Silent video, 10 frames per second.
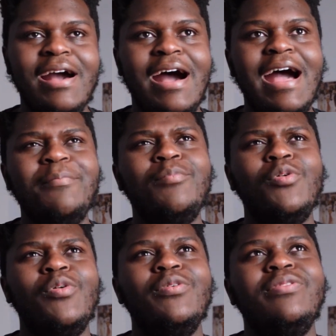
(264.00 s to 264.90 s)
I
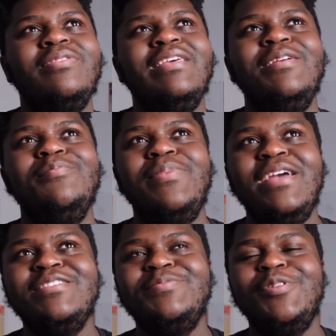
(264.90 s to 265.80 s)
bought the
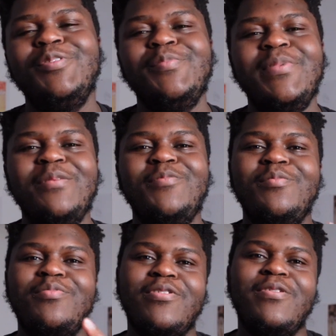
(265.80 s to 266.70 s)
base model
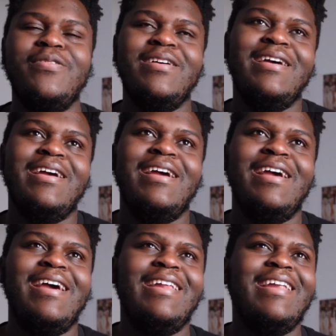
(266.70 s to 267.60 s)
MacBook Pro,
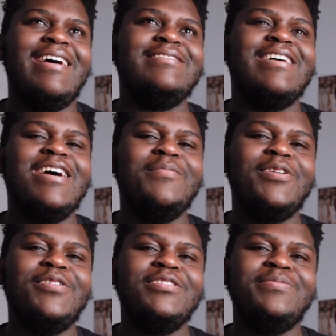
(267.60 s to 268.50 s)
and at that time
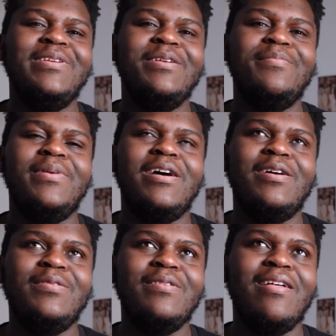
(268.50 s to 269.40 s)
it cost me
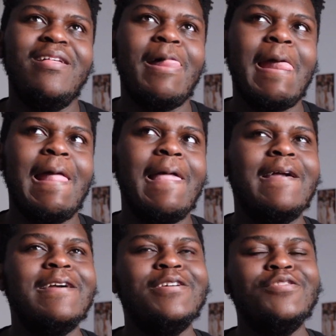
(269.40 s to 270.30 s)
about
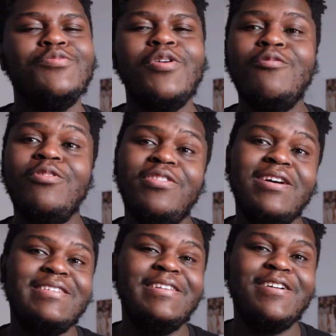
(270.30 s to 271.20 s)
$1,200 or
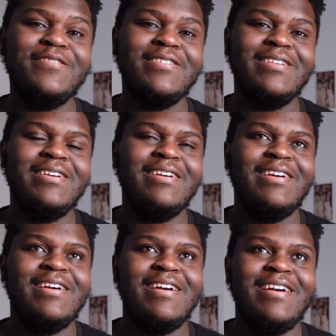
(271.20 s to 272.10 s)
$1,300,
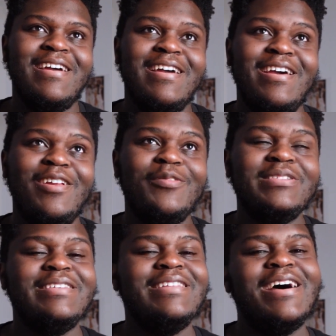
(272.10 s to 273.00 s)
and
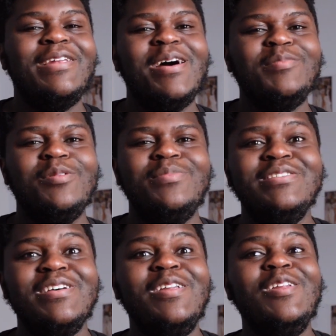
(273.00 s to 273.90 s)
obviously that laptop
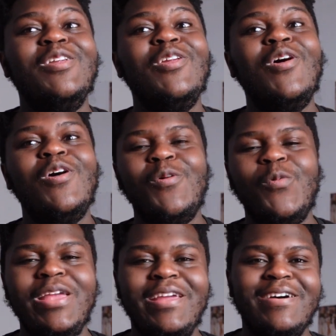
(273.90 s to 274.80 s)
is a lot
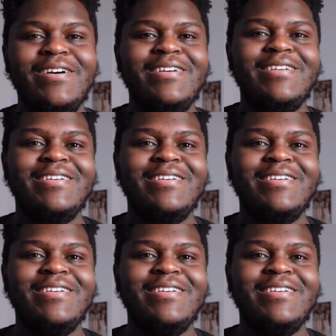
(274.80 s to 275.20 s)
weaker